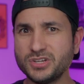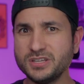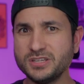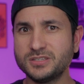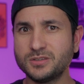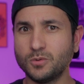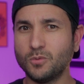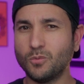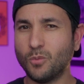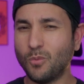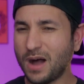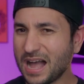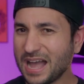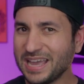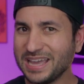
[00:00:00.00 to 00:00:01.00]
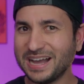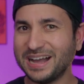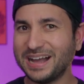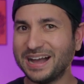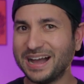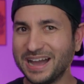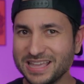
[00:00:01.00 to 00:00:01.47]
is why
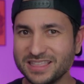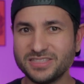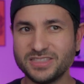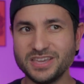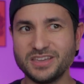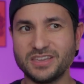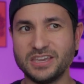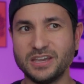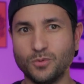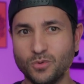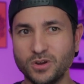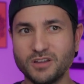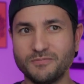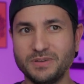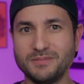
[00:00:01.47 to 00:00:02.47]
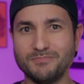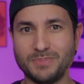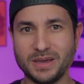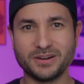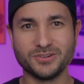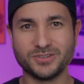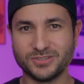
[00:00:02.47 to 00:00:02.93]
I think it would have been
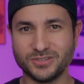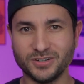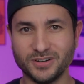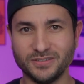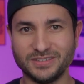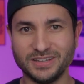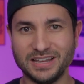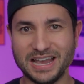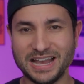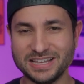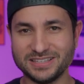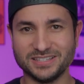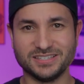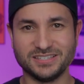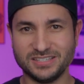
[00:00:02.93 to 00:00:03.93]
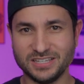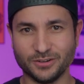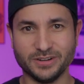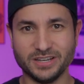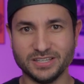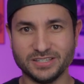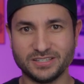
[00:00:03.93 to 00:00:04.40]
better served as a
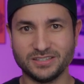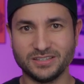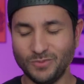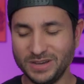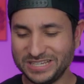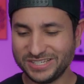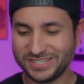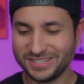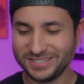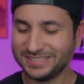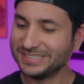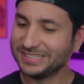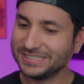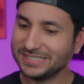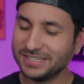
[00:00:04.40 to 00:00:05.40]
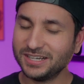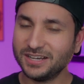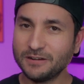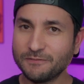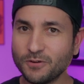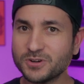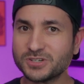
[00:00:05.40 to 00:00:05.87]
series, which
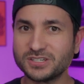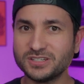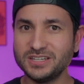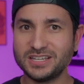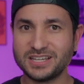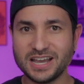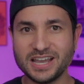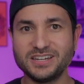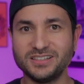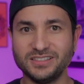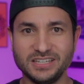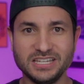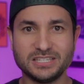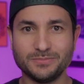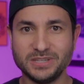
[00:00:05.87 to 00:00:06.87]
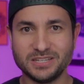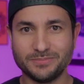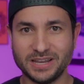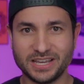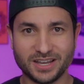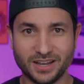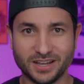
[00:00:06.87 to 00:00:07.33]
unfortunately kind of leads me to
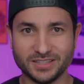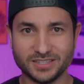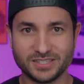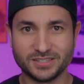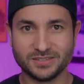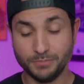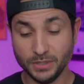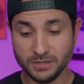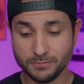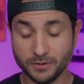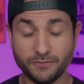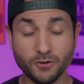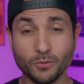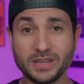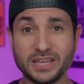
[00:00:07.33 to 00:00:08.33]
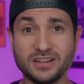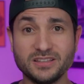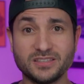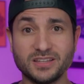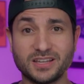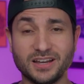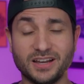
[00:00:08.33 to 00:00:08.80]
my cons. But before we get into
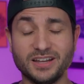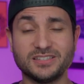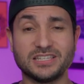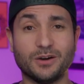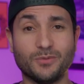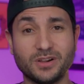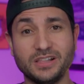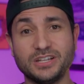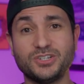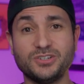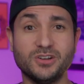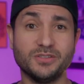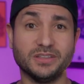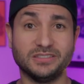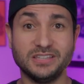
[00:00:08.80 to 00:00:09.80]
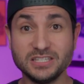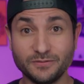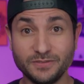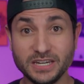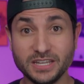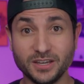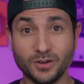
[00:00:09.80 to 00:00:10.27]
the cons, I want to let you know that this
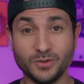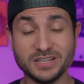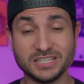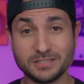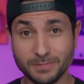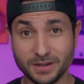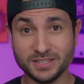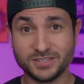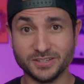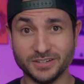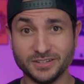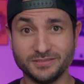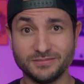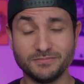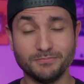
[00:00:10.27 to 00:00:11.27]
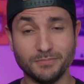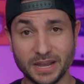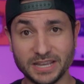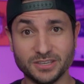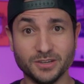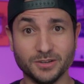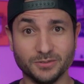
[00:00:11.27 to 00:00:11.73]
video is sponsored by
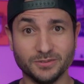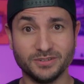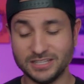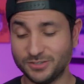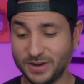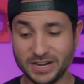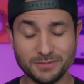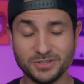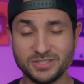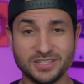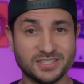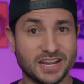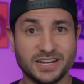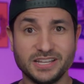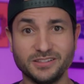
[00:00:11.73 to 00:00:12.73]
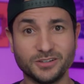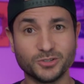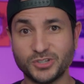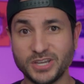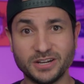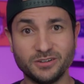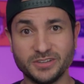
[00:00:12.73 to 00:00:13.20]
you. That's right, I'm just a tiny little
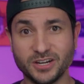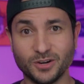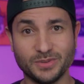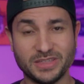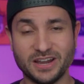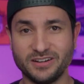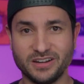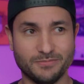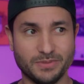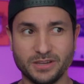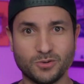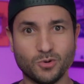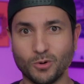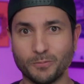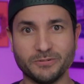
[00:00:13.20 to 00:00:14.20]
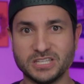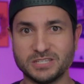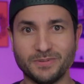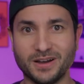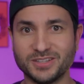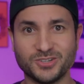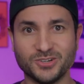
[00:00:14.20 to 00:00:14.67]
channel here without any big corporate
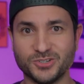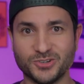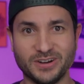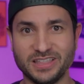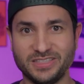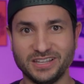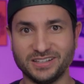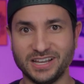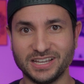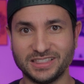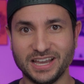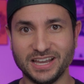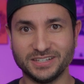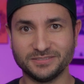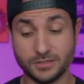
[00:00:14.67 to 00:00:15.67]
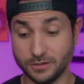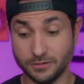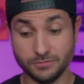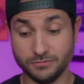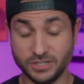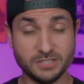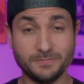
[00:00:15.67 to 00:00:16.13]
sponsors or anything like that. So
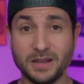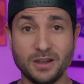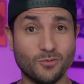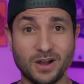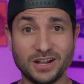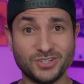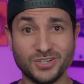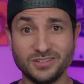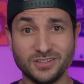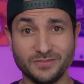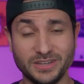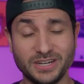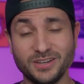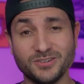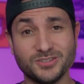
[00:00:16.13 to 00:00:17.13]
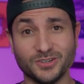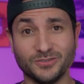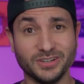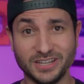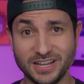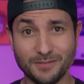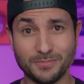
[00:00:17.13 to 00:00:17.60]
just by watching the videos, you're
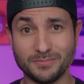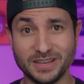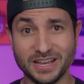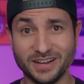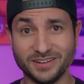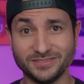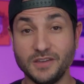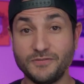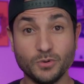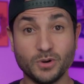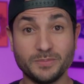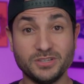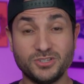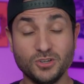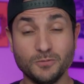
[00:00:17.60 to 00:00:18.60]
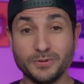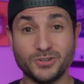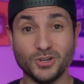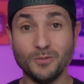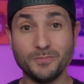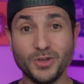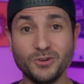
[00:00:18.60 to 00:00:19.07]
really helping me out. If you want to be super
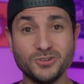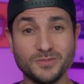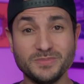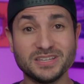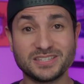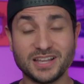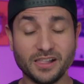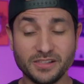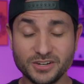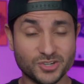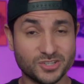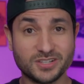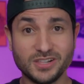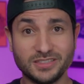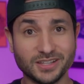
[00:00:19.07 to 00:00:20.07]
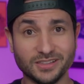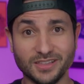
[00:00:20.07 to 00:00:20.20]
dope though, do me a solid and just click the